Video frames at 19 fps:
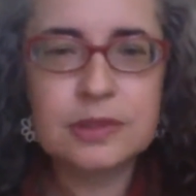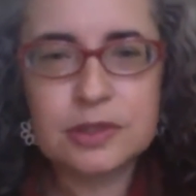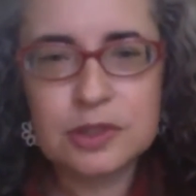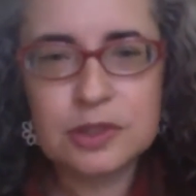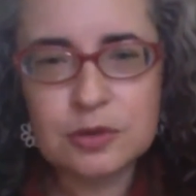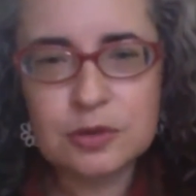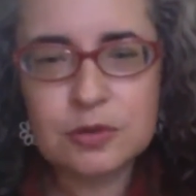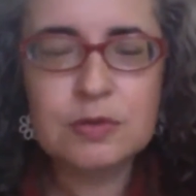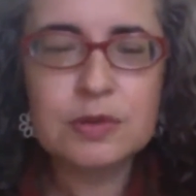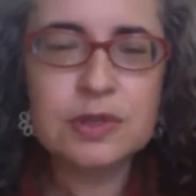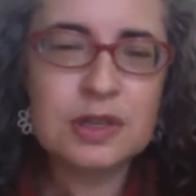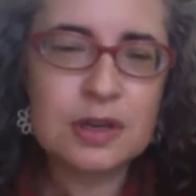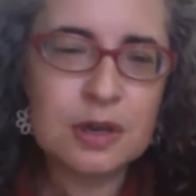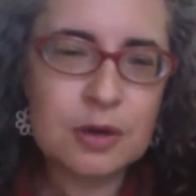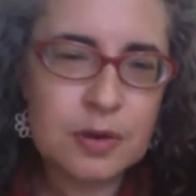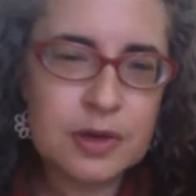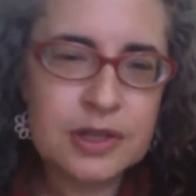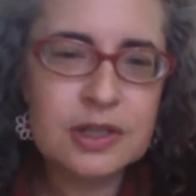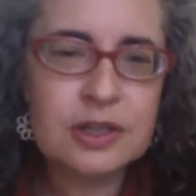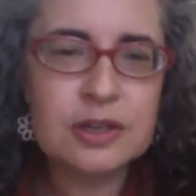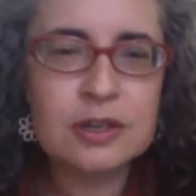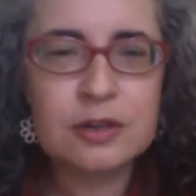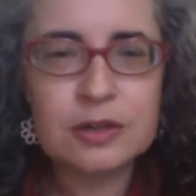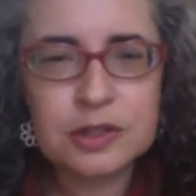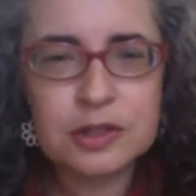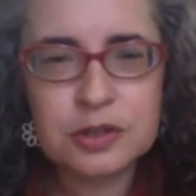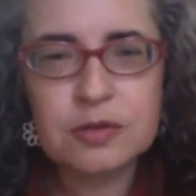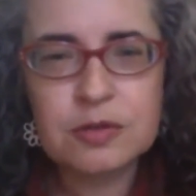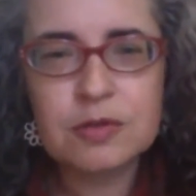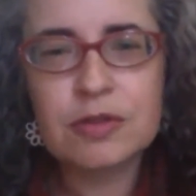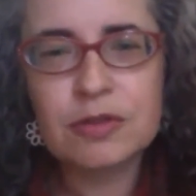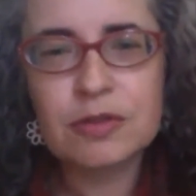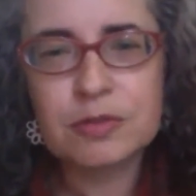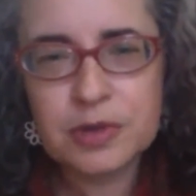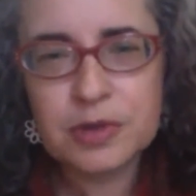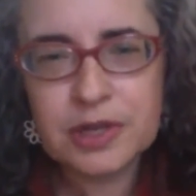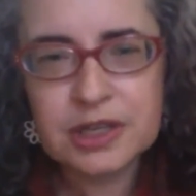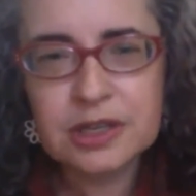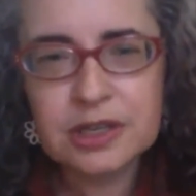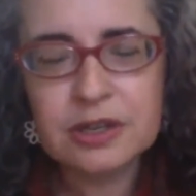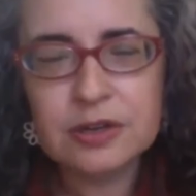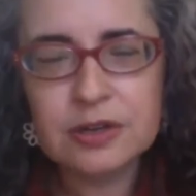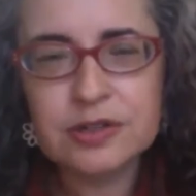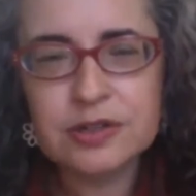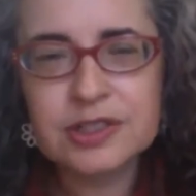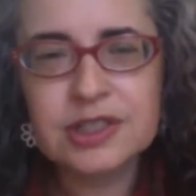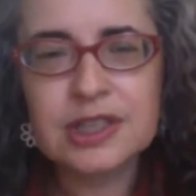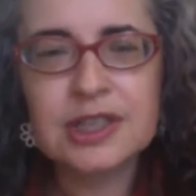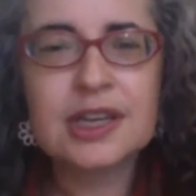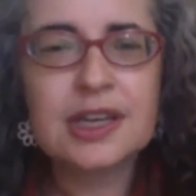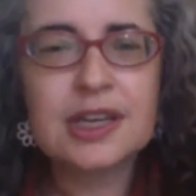a year, 2, 3 years,